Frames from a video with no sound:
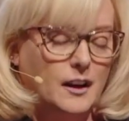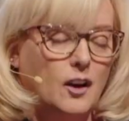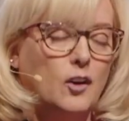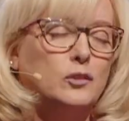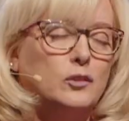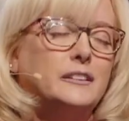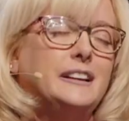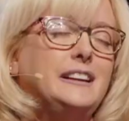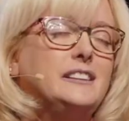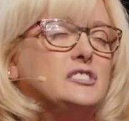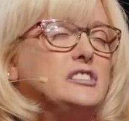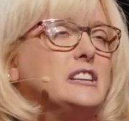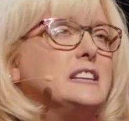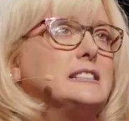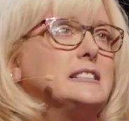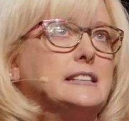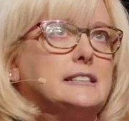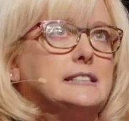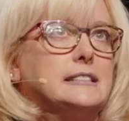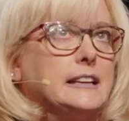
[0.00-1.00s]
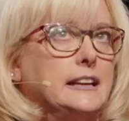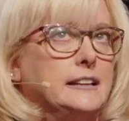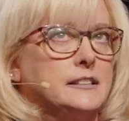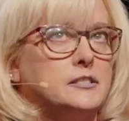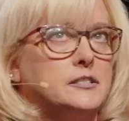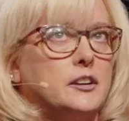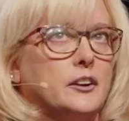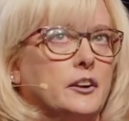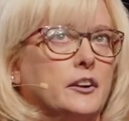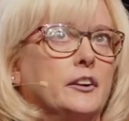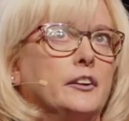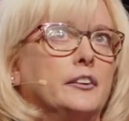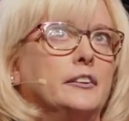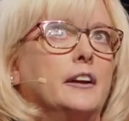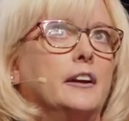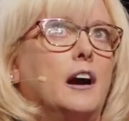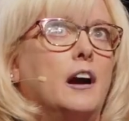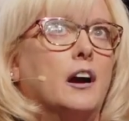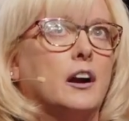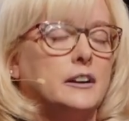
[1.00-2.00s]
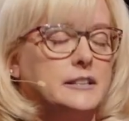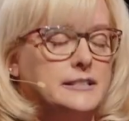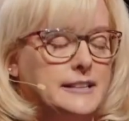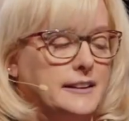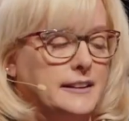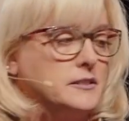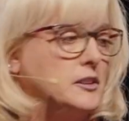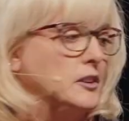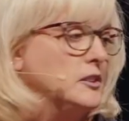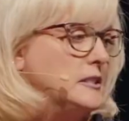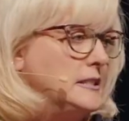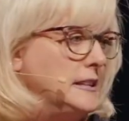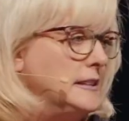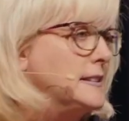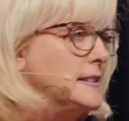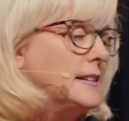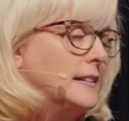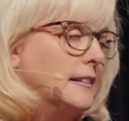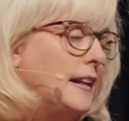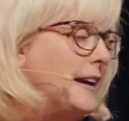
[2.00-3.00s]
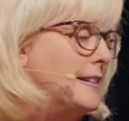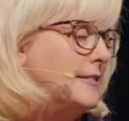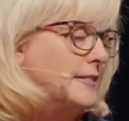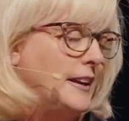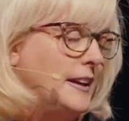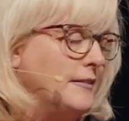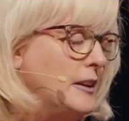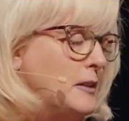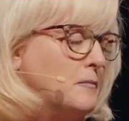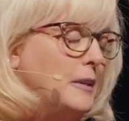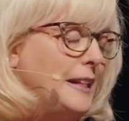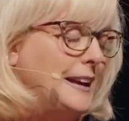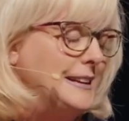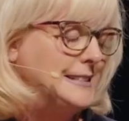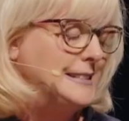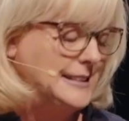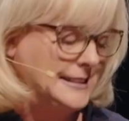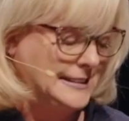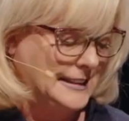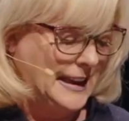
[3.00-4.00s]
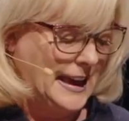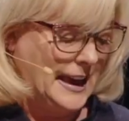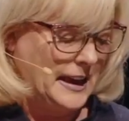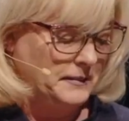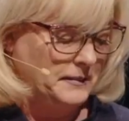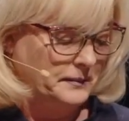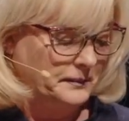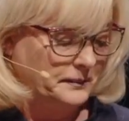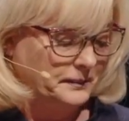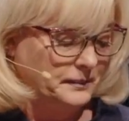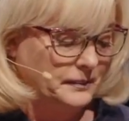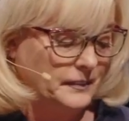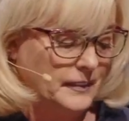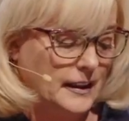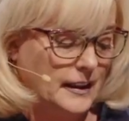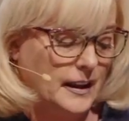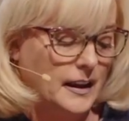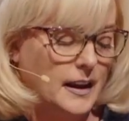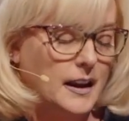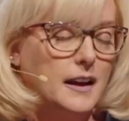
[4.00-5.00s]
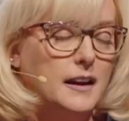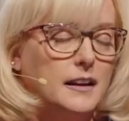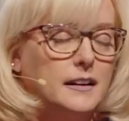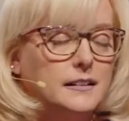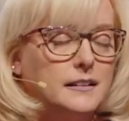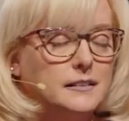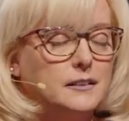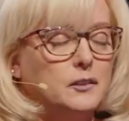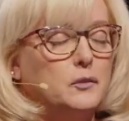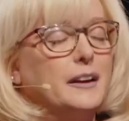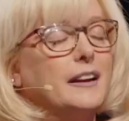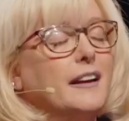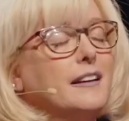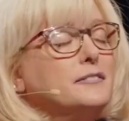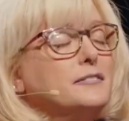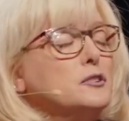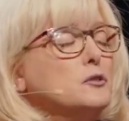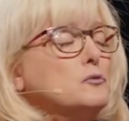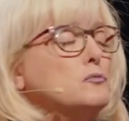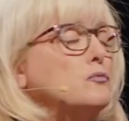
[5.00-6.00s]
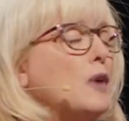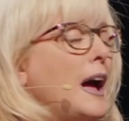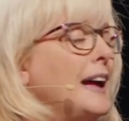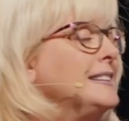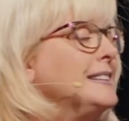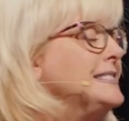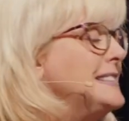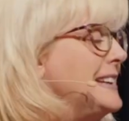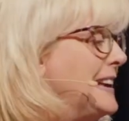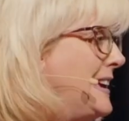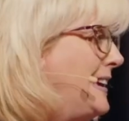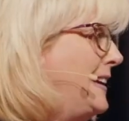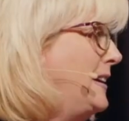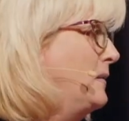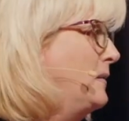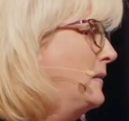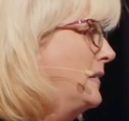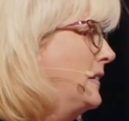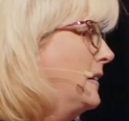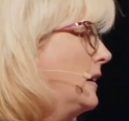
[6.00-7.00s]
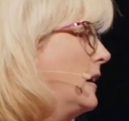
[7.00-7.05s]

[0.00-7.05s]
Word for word: Only Jesus can turn our deserts into life giving places again. So we have to run to him,